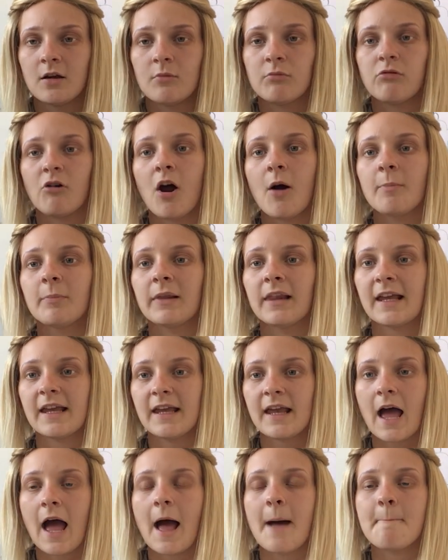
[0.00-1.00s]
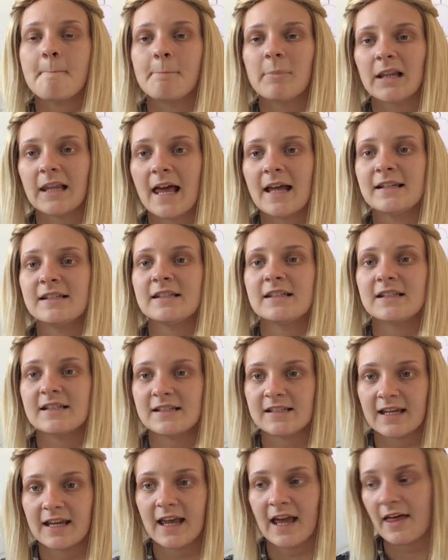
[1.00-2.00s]
properly and blend it
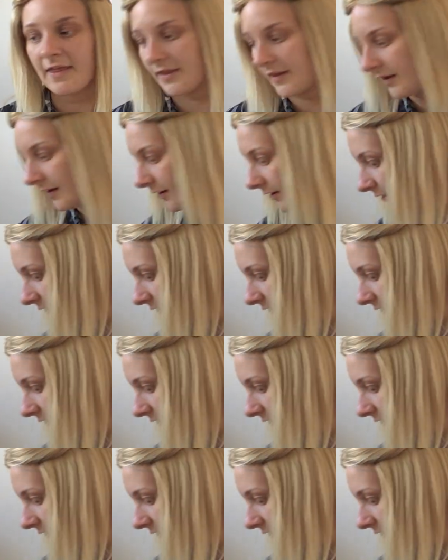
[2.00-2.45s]
together.